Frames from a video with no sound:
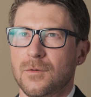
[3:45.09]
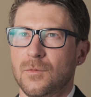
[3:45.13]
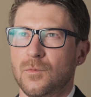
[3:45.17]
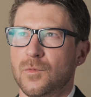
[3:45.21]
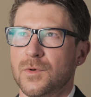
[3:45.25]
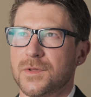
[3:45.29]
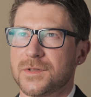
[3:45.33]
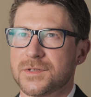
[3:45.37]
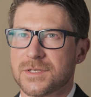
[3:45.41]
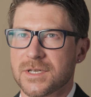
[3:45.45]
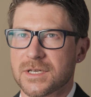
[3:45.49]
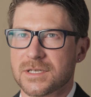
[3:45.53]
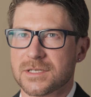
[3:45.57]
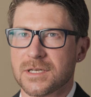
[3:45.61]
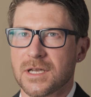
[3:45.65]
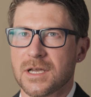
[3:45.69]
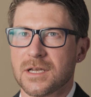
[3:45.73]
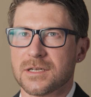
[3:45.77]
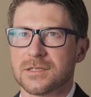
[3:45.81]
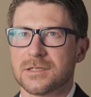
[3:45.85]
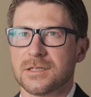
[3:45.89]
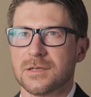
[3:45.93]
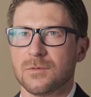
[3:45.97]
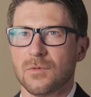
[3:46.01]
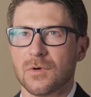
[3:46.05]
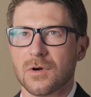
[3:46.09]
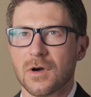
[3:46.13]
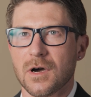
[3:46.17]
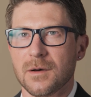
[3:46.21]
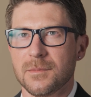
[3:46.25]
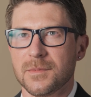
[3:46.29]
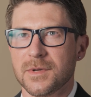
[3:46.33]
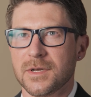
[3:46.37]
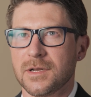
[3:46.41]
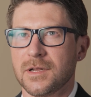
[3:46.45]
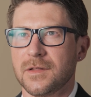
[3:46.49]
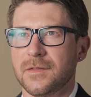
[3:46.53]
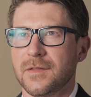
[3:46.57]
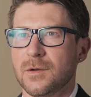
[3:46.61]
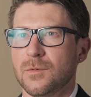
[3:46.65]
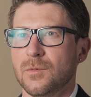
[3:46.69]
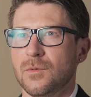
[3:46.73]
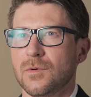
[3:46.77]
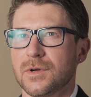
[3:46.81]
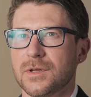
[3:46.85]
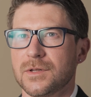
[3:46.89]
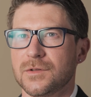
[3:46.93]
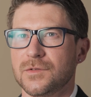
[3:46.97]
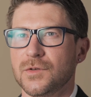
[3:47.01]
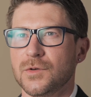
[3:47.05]
With Success, they will come in and they
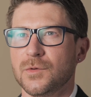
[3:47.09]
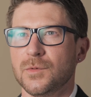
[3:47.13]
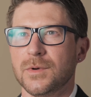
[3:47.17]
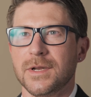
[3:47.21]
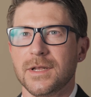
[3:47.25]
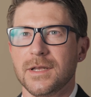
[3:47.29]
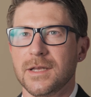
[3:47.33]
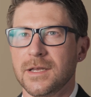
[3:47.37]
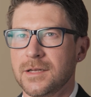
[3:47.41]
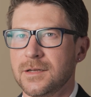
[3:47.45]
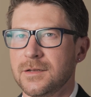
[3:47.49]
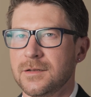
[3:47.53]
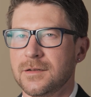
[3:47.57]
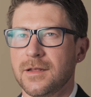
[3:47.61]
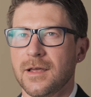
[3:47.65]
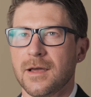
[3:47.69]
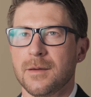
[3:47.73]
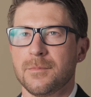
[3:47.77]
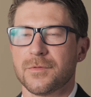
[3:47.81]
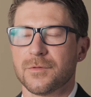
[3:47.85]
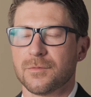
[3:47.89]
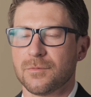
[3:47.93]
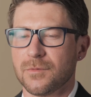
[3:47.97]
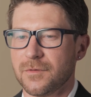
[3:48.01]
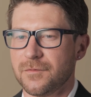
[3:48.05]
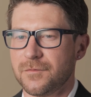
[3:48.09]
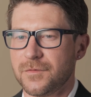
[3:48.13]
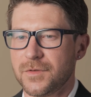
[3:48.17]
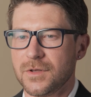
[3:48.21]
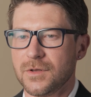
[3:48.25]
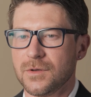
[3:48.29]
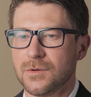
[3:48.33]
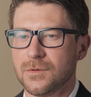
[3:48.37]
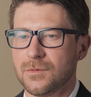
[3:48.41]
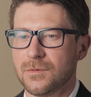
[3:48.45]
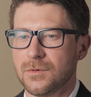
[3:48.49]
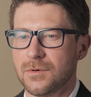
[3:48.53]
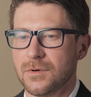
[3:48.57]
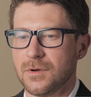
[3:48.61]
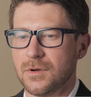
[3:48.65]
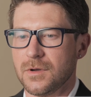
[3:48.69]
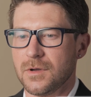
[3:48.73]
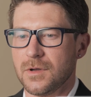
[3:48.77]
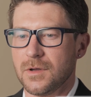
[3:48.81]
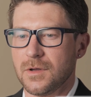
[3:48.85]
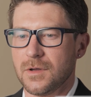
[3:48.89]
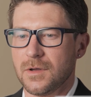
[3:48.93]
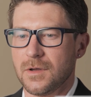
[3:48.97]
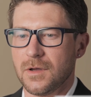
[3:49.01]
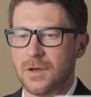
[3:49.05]
will do an in-depth review
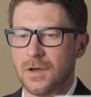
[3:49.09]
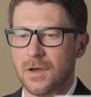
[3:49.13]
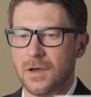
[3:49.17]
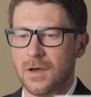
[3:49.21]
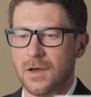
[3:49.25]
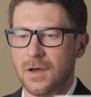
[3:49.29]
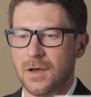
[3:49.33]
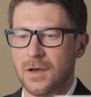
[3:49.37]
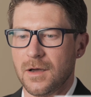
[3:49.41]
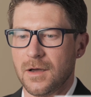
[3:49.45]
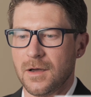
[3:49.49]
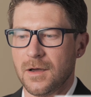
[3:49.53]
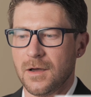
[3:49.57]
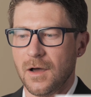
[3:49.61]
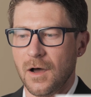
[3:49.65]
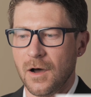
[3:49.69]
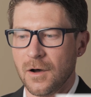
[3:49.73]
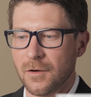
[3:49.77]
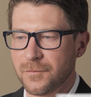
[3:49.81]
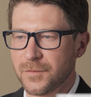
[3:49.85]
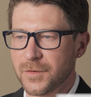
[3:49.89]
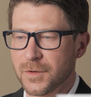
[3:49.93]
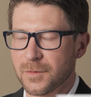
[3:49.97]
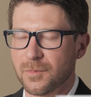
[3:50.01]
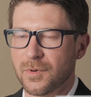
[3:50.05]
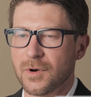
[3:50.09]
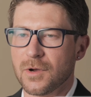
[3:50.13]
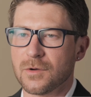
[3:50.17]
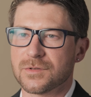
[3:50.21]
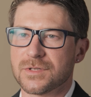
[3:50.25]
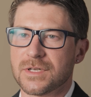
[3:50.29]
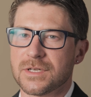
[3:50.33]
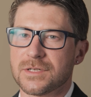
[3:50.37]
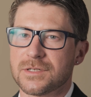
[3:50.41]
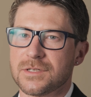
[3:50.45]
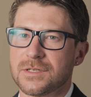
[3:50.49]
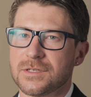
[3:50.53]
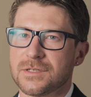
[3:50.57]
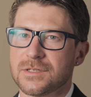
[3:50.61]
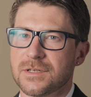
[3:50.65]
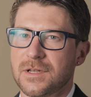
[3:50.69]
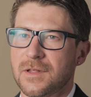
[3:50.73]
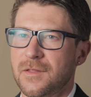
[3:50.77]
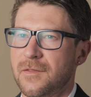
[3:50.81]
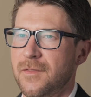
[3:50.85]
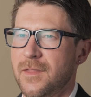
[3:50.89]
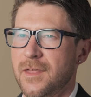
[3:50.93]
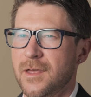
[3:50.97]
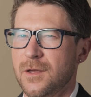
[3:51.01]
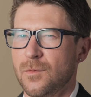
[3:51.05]
of your processes,
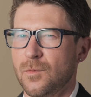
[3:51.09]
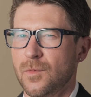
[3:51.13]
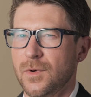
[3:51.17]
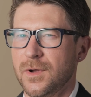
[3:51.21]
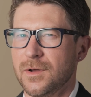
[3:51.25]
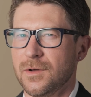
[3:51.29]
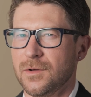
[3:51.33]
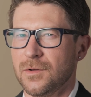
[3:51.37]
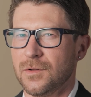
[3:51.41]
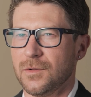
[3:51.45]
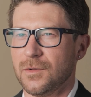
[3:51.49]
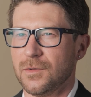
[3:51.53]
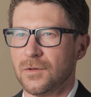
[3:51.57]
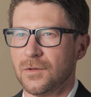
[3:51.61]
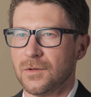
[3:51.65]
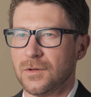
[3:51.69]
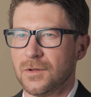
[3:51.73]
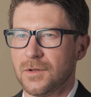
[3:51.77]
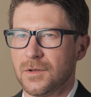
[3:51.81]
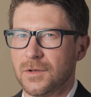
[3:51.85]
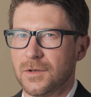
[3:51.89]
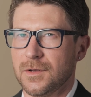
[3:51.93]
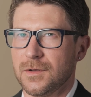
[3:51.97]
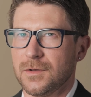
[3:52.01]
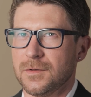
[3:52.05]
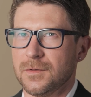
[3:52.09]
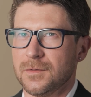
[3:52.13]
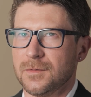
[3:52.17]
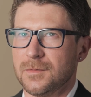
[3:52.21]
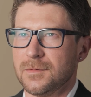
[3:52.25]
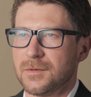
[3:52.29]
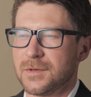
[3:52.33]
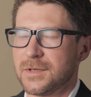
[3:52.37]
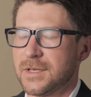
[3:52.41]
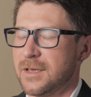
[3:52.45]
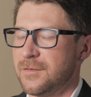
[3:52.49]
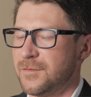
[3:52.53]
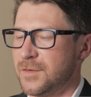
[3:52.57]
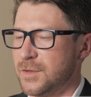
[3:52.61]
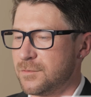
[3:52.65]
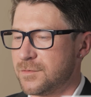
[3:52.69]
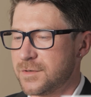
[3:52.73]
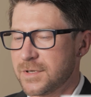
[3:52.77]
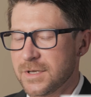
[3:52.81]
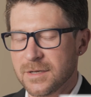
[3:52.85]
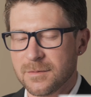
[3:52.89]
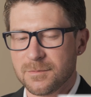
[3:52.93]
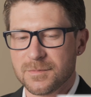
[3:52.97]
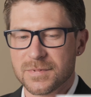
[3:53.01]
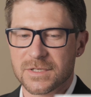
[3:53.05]
and they will give you
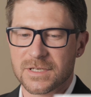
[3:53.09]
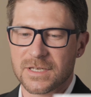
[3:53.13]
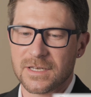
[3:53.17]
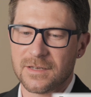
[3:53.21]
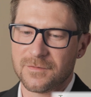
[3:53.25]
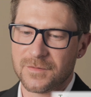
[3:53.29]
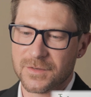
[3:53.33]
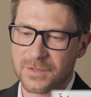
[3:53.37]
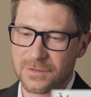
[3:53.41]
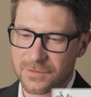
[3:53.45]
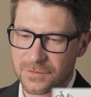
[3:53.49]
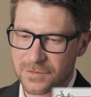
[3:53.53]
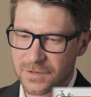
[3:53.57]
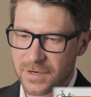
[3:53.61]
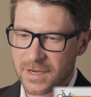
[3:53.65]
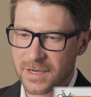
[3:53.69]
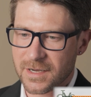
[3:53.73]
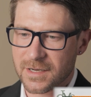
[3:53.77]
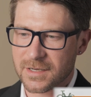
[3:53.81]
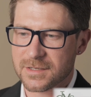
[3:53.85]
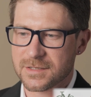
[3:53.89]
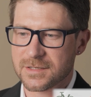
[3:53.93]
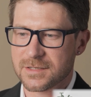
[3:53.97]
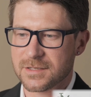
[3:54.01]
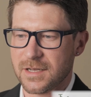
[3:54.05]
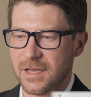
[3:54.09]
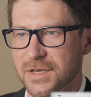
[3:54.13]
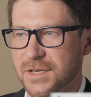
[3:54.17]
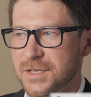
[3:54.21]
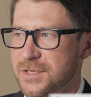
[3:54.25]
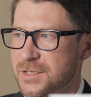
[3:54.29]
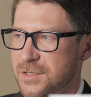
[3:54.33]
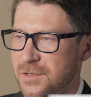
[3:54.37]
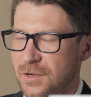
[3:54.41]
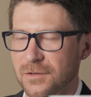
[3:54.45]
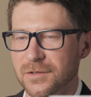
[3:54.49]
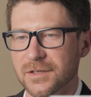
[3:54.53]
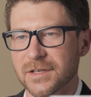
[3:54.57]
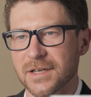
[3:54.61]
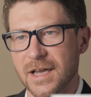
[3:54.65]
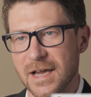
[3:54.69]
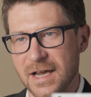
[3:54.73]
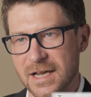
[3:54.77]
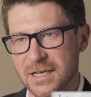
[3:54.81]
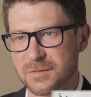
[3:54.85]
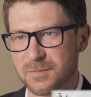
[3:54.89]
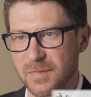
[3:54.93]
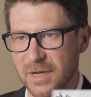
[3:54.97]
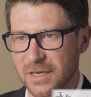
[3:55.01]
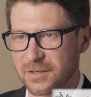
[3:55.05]
tips, give you tricks. The consulting
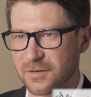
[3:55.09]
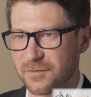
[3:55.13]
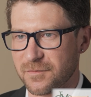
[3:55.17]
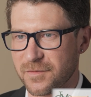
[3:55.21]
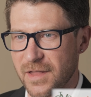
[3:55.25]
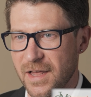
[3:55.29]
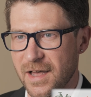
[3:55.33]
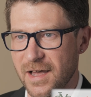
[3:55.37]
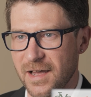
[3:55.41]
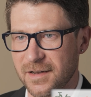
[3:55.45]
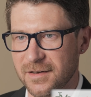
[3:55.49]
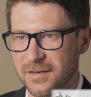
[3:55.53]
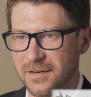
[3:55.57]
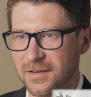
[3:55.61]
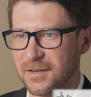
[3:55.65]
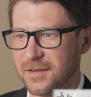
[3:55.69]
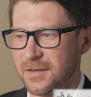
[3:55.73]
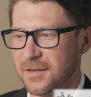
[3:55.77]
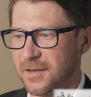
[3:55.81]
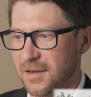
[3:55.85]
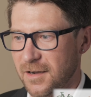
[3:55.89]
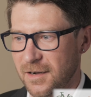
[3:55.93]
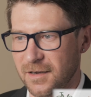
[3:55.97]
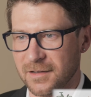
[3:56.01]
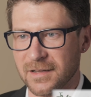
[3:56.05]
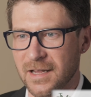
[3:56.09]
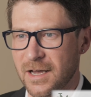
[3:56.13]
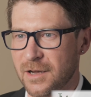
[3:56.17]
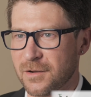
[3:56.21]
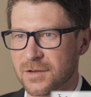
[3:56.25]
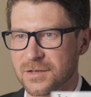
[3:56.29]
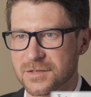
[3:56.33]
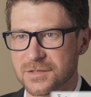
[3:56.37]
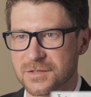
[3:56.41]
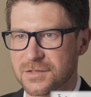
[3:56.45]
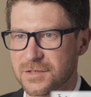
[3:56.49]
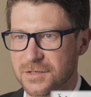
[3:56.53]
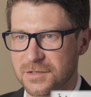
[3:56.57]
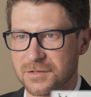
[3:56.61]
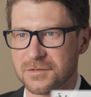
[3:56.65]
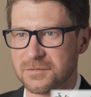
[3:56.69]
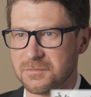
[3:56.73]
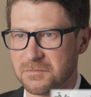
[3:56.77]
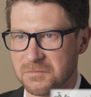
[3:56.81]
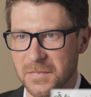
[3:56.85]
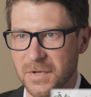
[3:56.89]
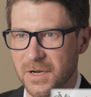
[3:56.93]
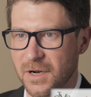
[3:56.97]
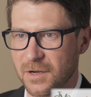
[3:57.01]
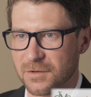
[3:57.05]
aspect of that allowed us to,
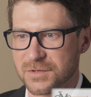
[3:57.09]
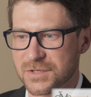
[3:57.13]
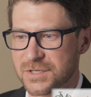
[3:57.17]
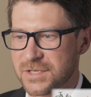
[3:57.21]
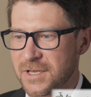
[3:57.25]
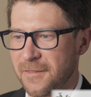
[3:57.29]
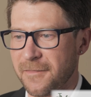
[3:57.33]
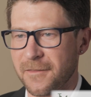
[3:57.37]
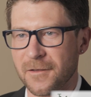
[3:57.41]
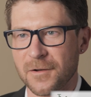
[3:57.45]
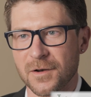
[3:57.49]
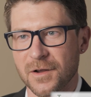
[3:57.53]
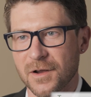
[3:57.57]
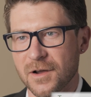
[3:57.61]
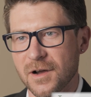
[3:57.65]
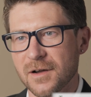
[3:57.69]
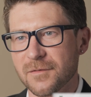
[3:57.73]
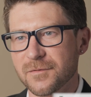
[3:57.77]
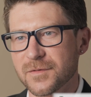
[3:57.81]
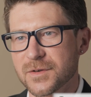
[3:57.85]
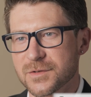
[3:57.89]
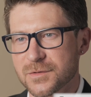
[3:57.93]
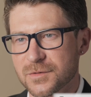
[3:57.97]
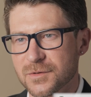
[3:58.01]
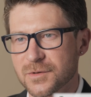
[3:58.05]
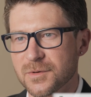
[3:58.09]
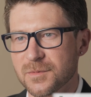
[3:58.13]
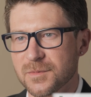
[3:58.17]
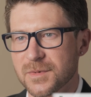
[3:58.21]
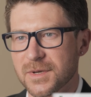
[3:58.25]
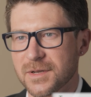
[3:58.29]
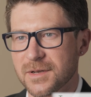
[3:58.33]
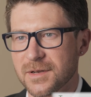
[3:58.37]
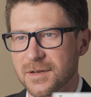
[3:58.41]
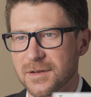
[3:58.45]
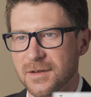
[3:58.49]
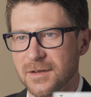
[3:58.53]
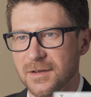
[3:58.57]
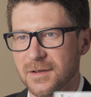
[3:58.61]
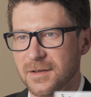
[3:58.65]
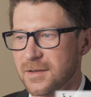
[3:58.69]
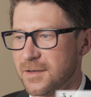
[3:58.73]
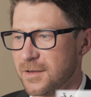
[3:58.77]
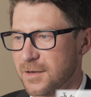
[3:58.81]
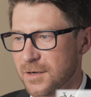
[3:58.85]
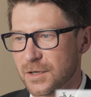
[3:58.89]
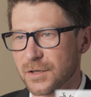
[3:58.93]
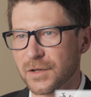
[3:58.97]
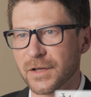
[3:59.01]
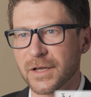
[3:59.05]
sit there in a conference room and
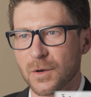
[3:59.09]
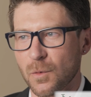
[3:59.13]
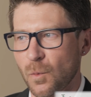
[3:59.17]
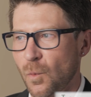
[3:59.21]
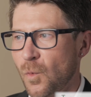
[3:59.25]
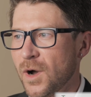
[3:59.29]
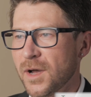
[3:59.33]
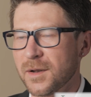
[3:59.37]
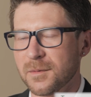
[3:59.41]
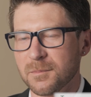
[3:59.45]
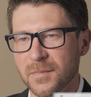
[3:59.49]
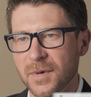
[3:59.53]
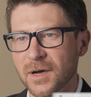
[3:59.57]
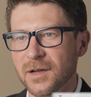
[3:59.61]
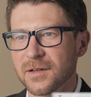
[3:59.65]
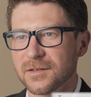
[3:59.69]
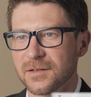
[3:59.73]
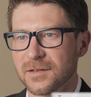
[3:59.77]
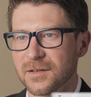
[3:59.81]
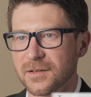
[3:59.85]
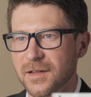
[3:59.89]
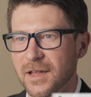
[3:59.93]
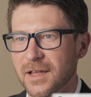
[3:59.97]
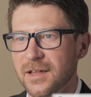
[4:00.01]
click one button